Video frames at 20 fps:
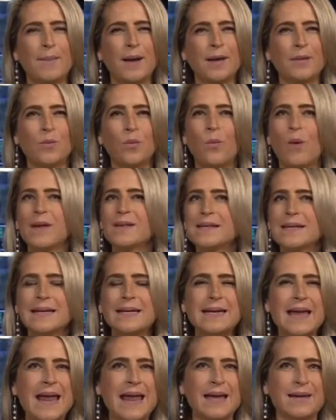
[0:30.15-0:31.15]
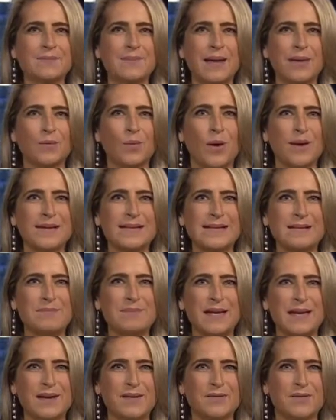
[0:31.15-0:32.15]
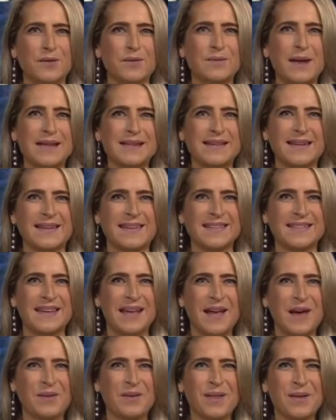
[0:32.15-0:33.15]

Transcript: But what's in a name and what does it mean for residents?